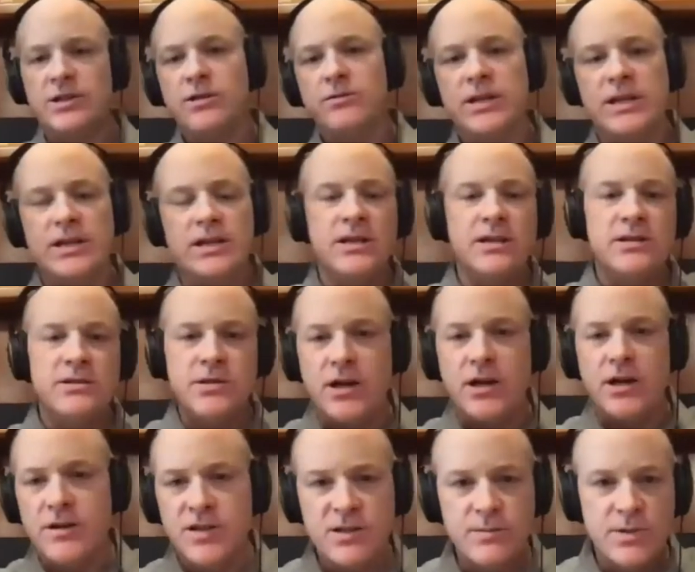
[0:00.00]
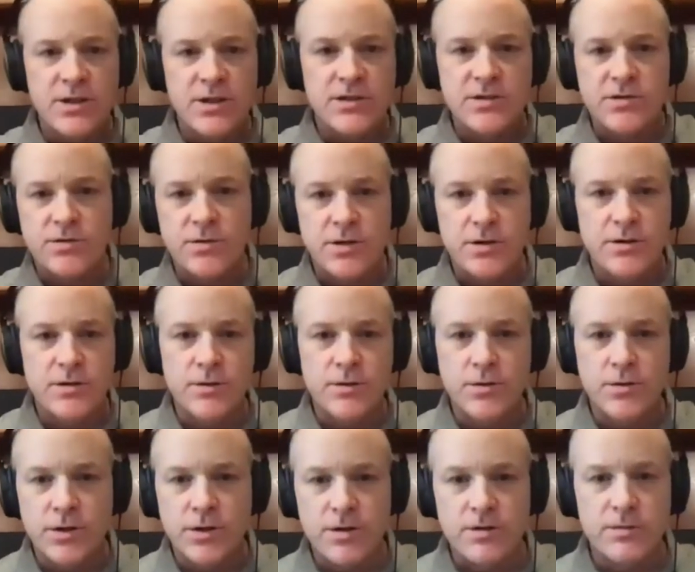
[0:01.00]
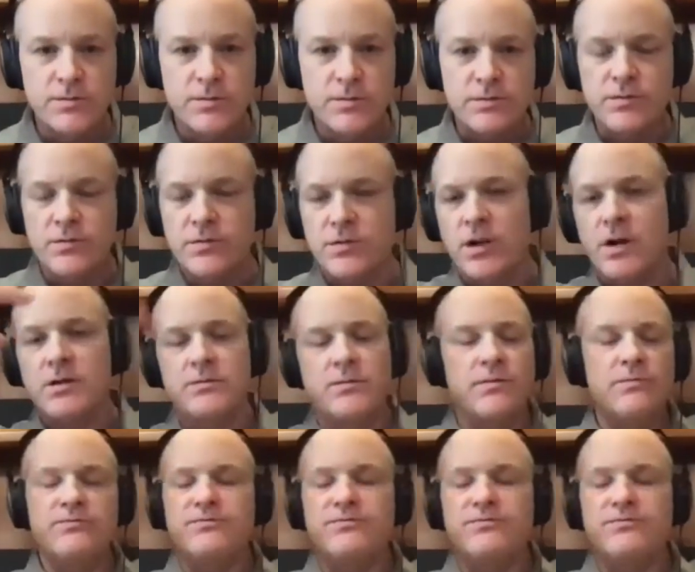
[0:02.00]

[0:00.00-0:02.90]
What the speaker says: getting into arguments or long,